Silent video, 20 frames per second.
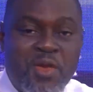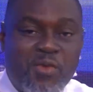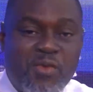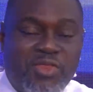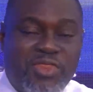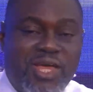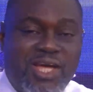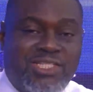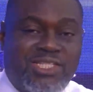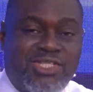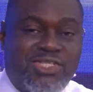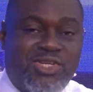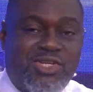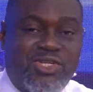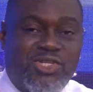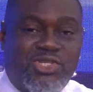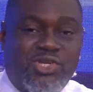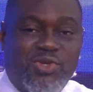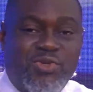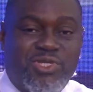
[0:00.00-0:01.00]
Well, that's it on
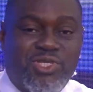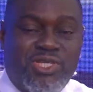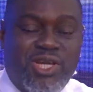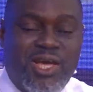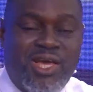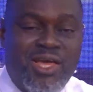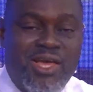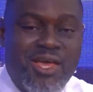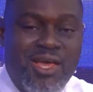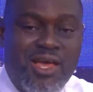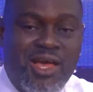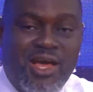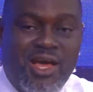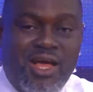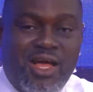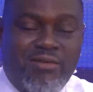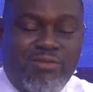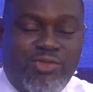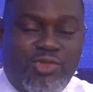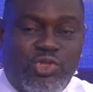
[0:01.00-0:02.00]
the show today.
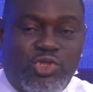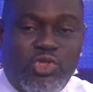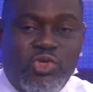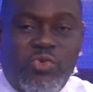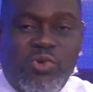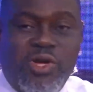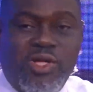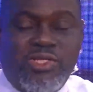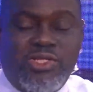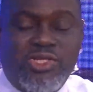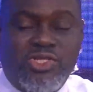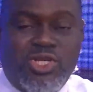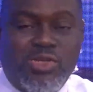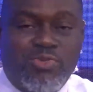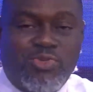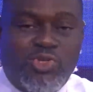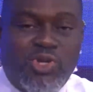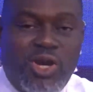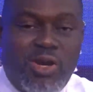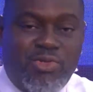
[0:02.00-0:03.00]
Um, do well to
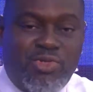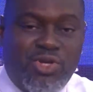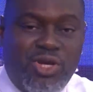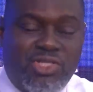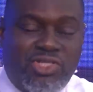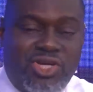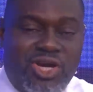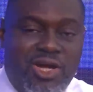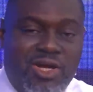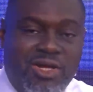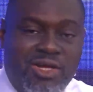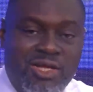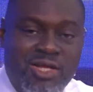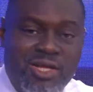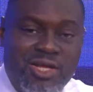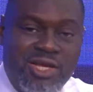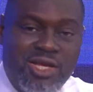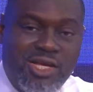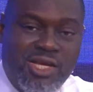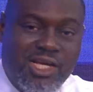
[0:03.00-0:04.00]
subscribe to our channel.
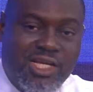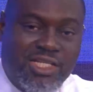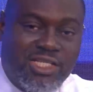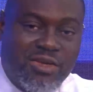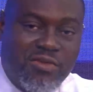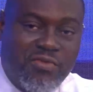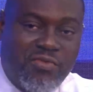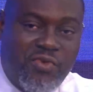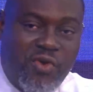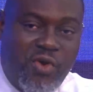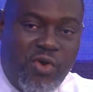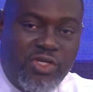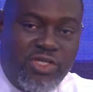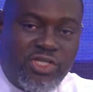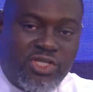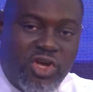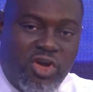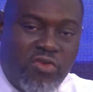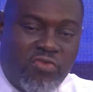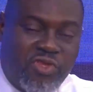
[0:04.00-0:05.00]
It's
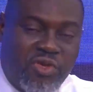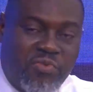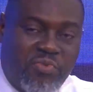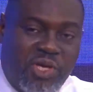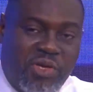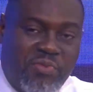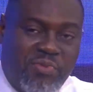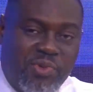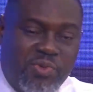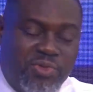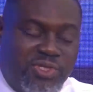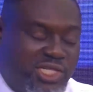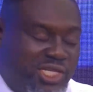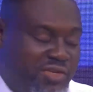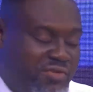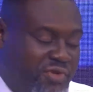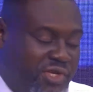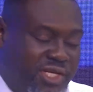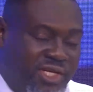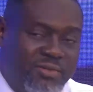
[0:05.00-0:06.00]
Voice of the People
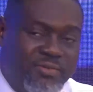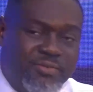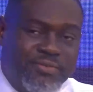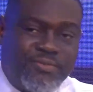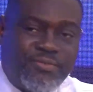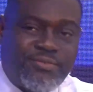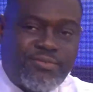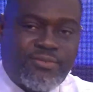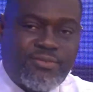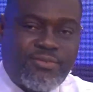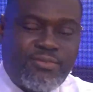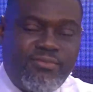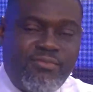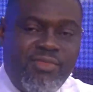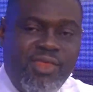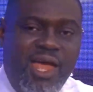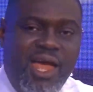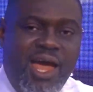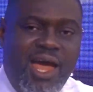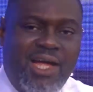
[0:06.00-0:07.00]
TV.
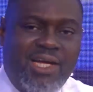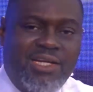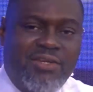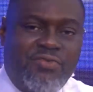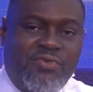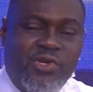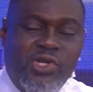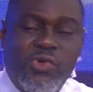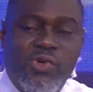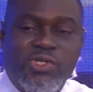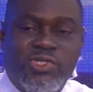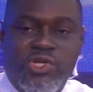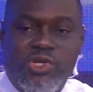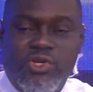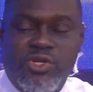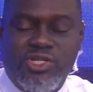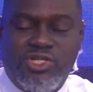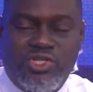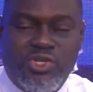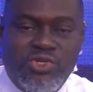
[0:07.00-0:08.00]
And follow us on
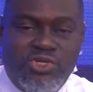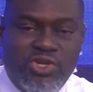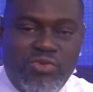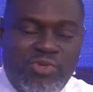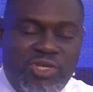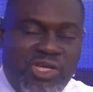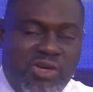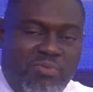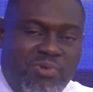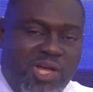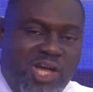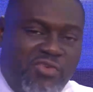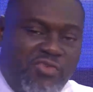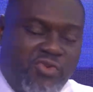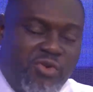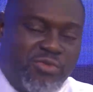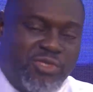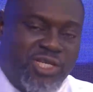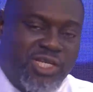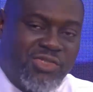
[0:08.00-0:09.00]
other social media
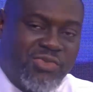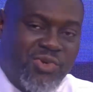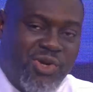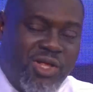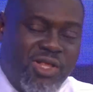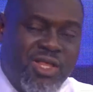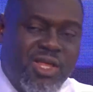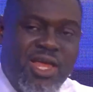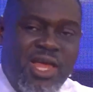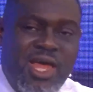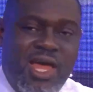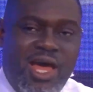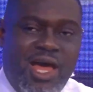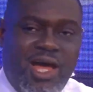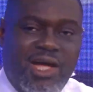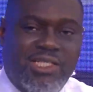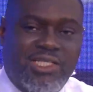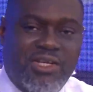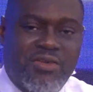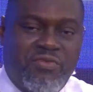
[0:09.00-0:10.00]
platforms as well
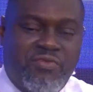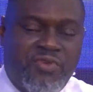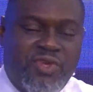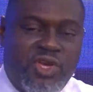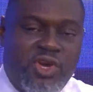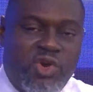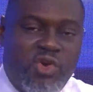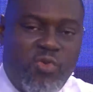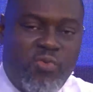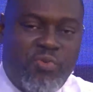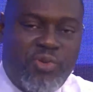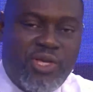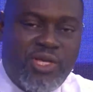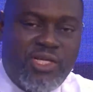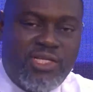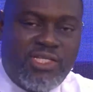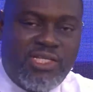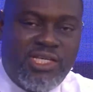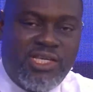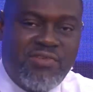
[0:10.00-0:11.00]
at
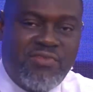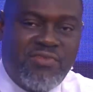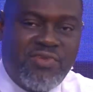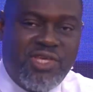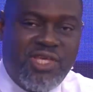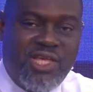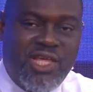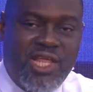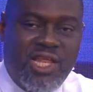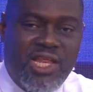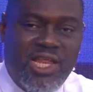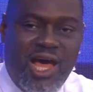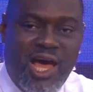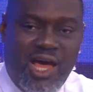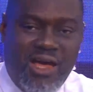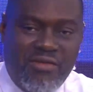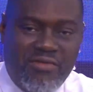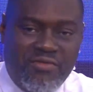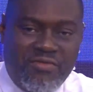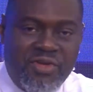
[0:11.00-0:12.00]
VOP TV
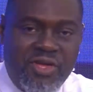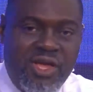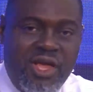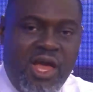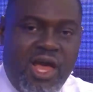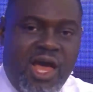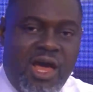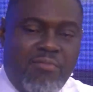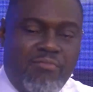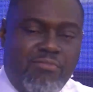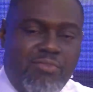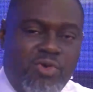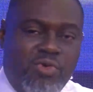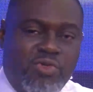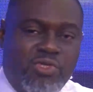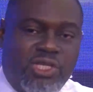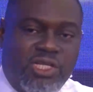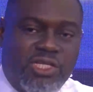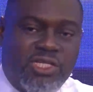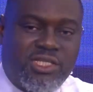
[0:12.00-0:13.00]
Live. I'm
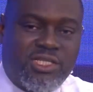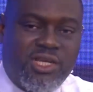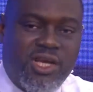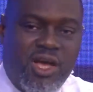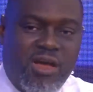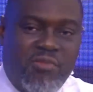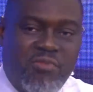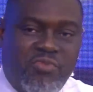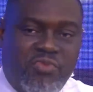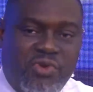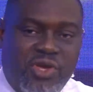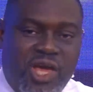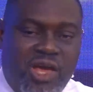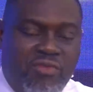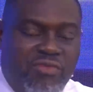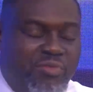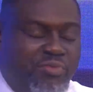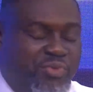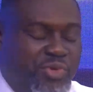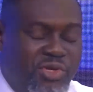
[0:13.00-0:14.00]
Moses Humphrey.
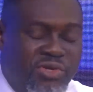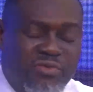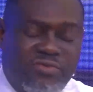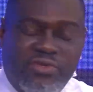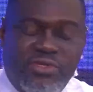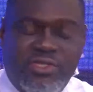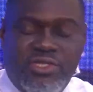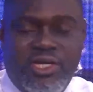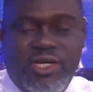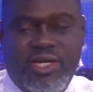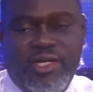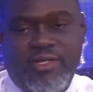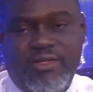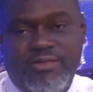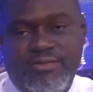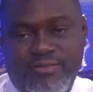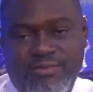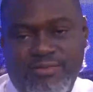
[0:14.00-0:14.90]
Have a beautiful day.